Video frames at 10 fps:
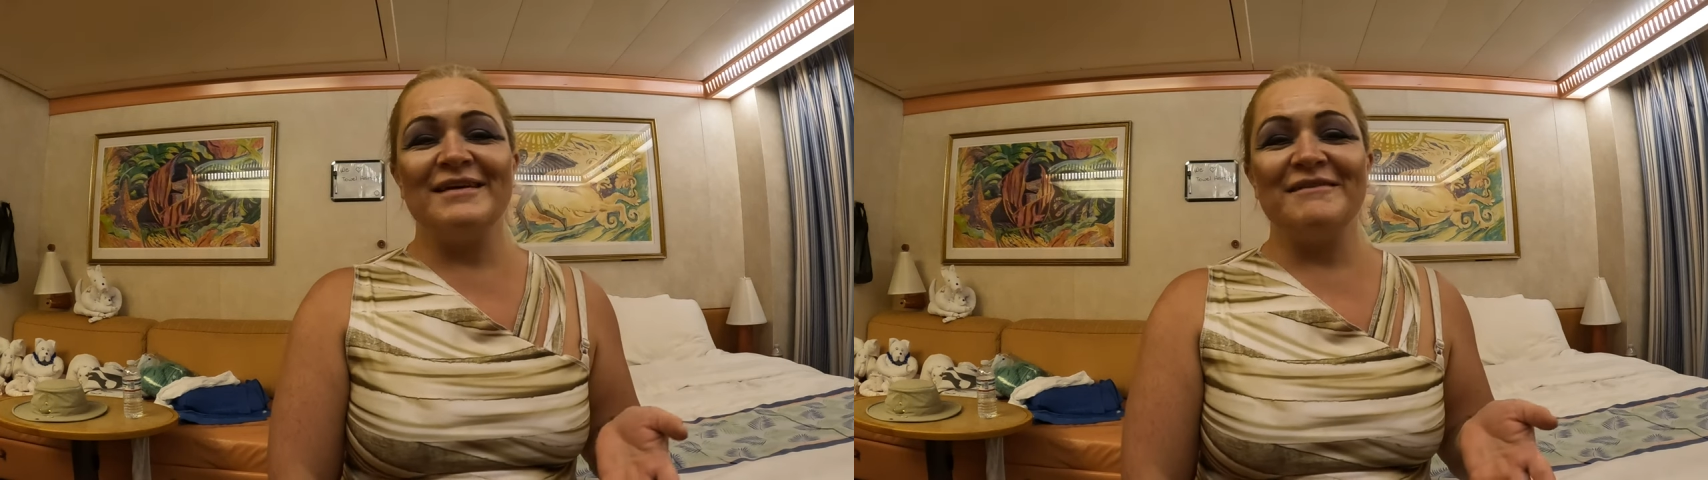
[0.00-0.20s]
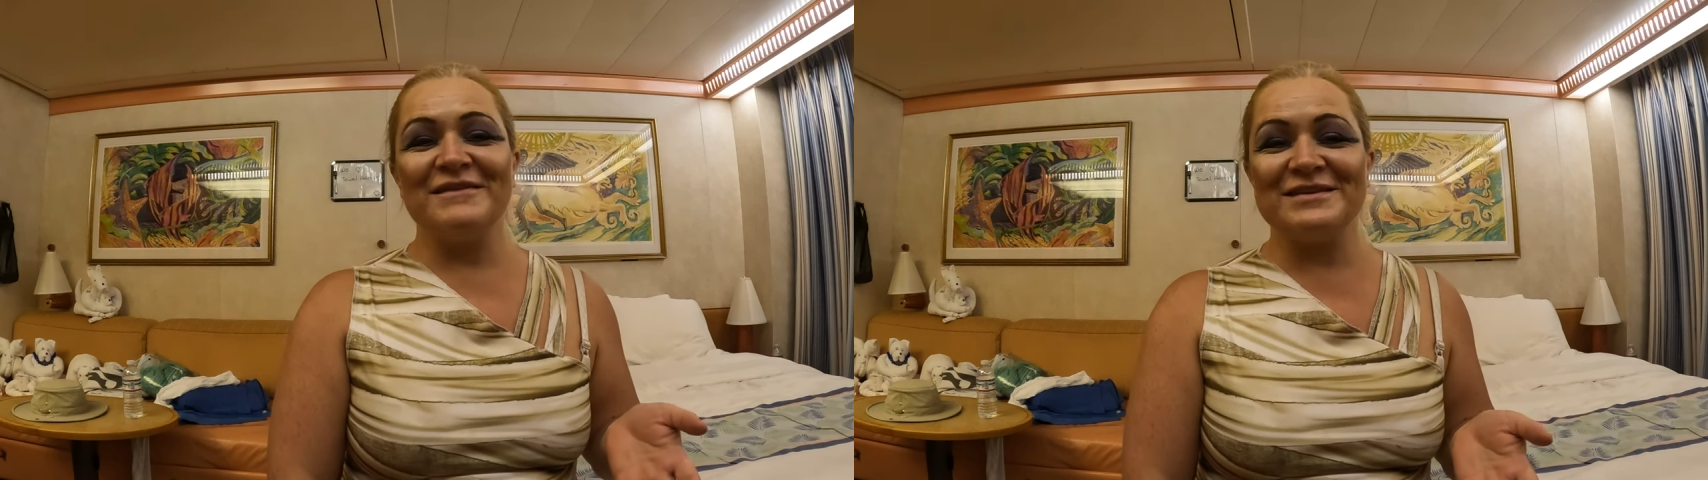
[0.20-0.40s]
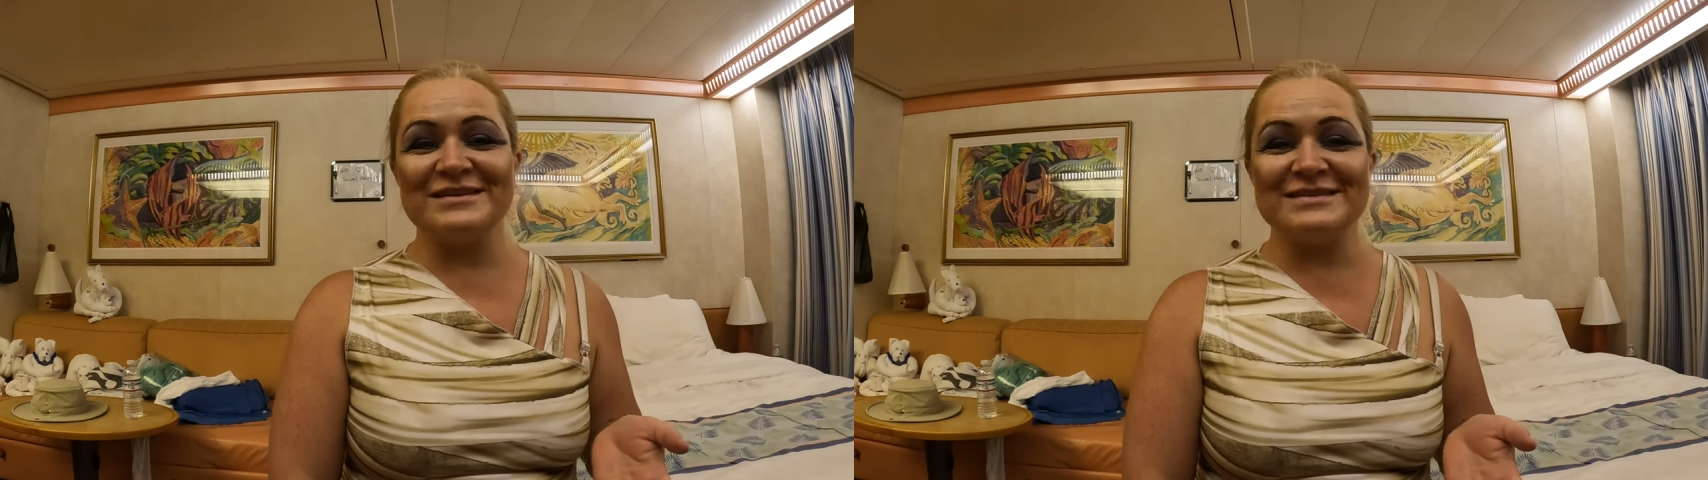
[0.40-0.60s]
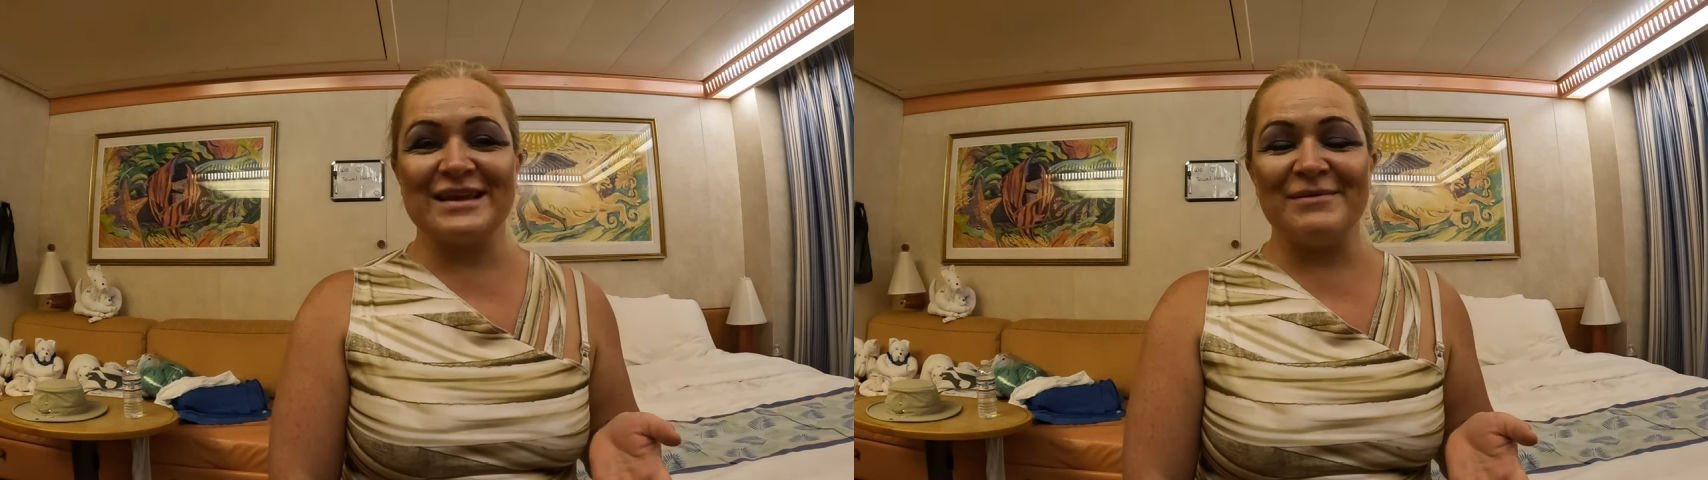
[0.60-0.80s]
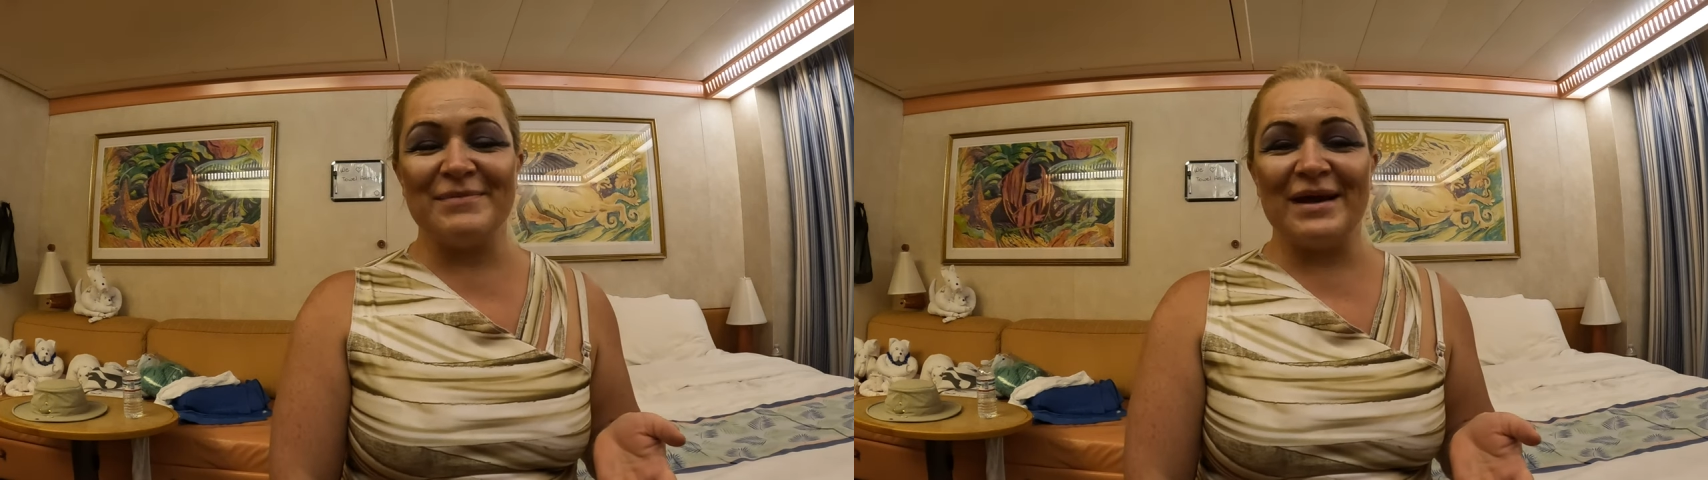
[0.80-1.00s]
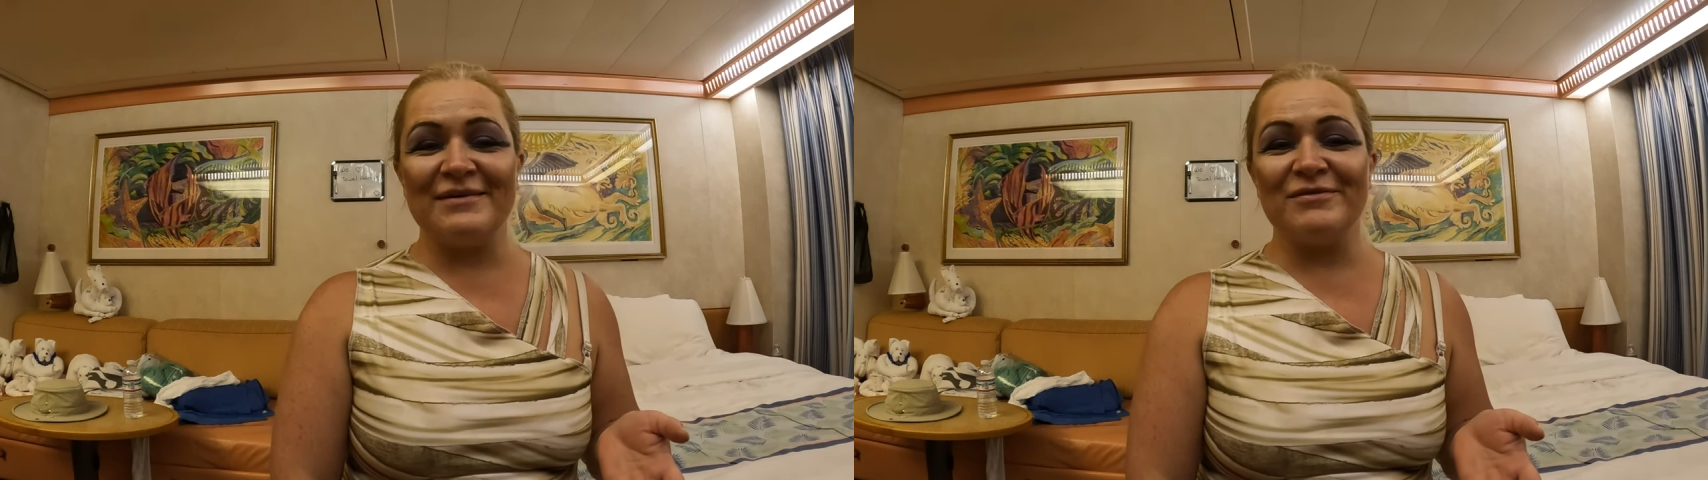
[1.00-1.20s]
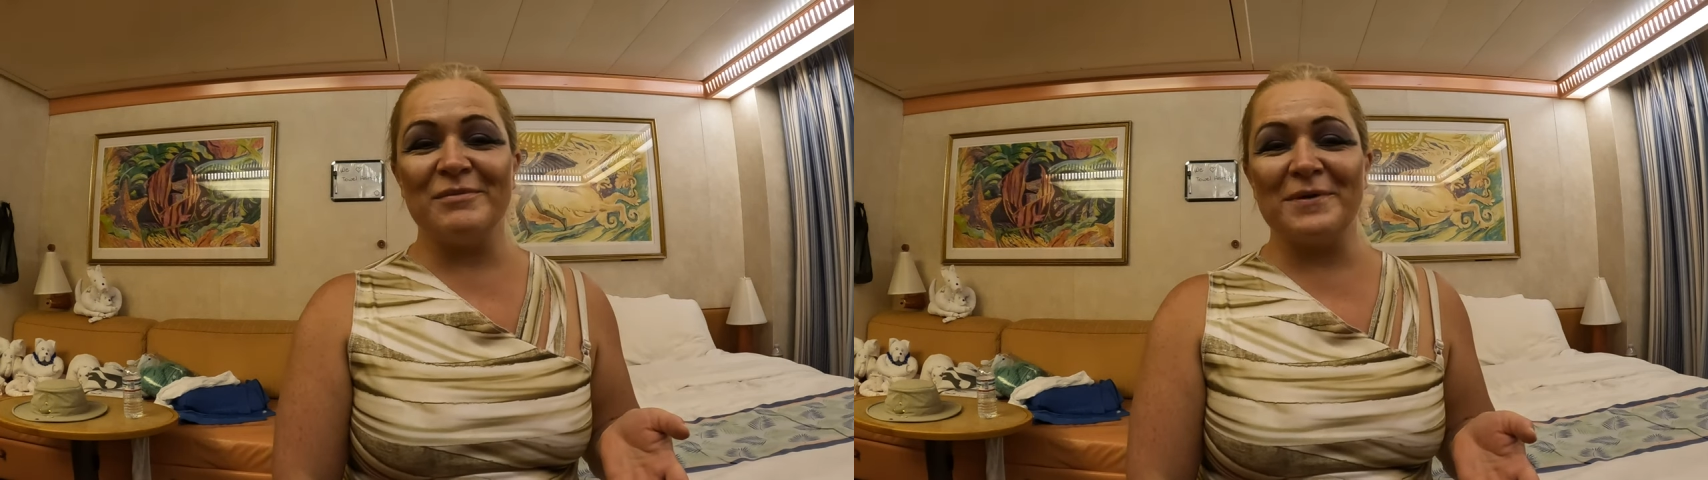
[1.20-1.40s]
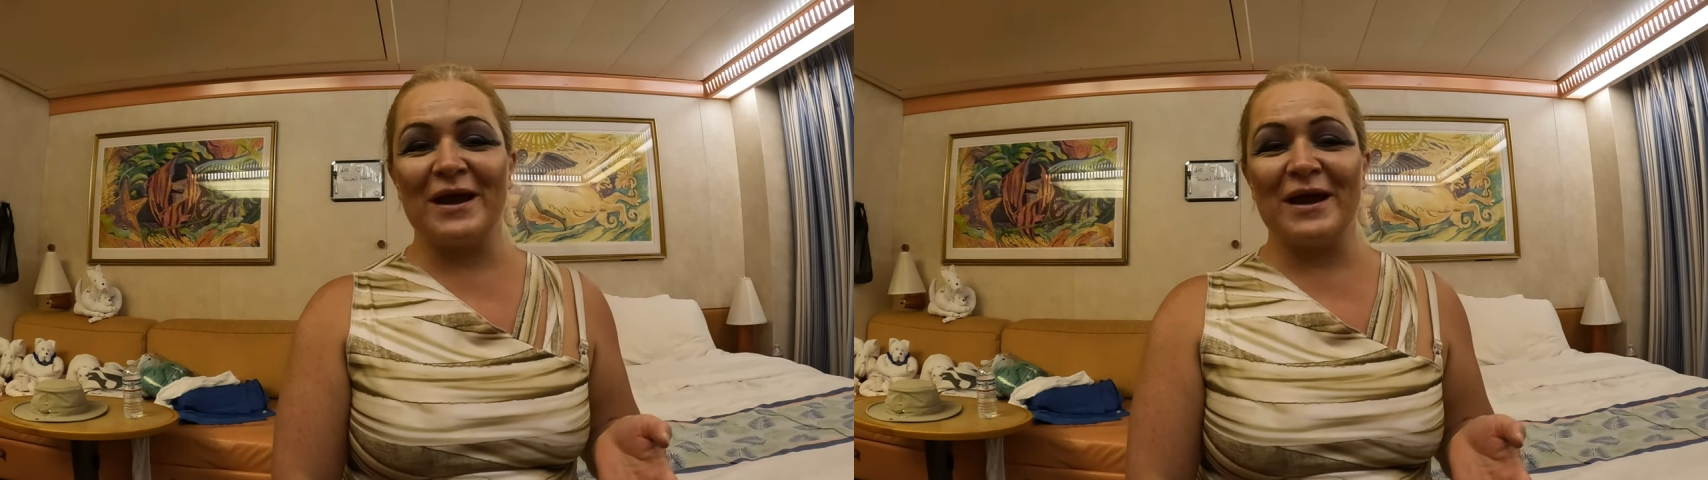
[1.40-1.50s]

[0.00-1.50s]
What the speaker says: We just came back from